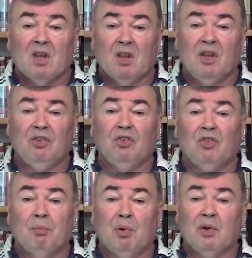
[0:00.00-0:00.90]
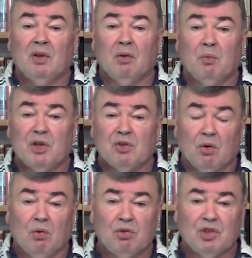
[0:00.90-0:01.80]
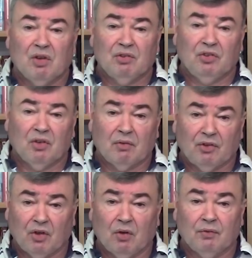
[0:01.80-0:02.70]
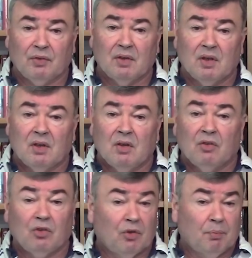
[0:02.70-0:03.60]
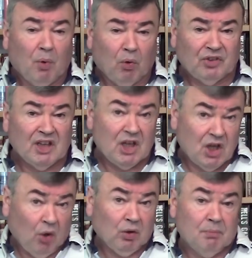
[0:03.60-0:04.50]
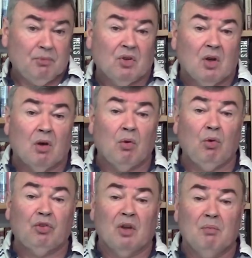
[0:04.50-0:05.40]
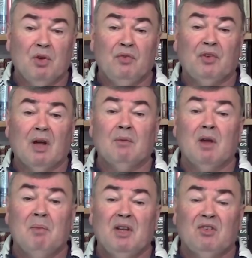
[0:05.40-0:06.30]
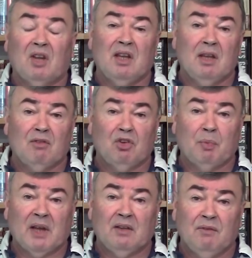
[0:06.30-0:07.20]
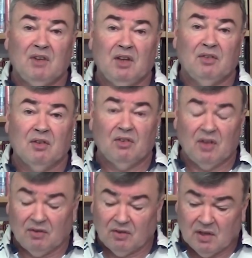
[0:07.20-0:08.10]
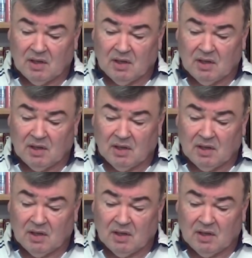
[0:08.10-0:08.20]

This is the point at which all charges are resolved. The supporting columns are also moved up and maintain their respective distances.